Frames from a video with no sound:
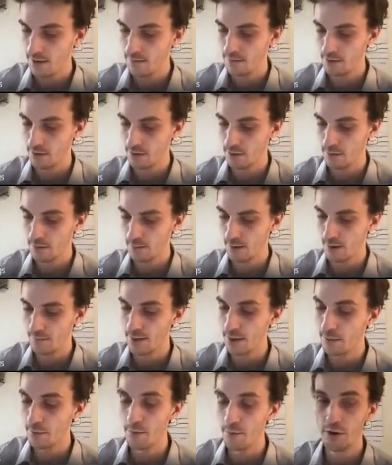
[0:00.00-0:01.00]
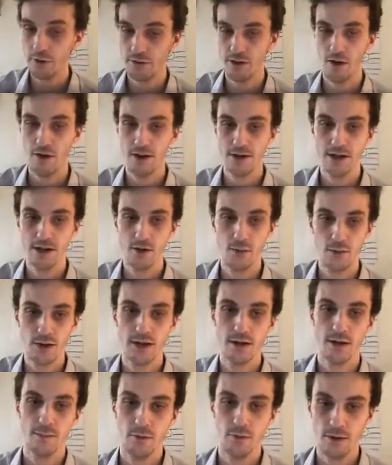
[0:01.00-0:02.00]
So uh, minimal models are actually
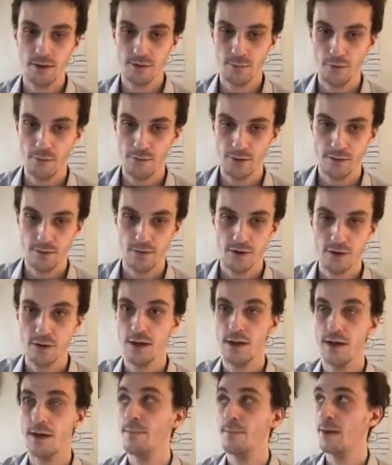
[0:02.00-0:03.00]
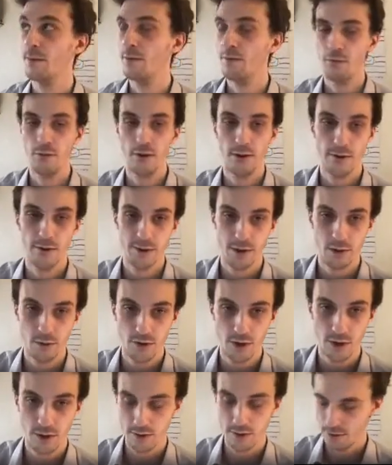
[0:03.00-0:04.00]
unique up to isomorphism, just like minimal free
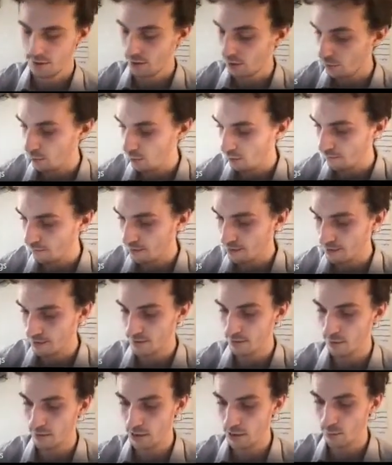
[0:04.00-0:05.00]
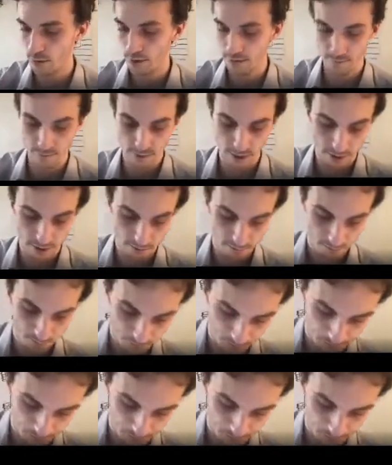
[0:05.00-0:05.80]
solutions. So all of this is totally well-defined.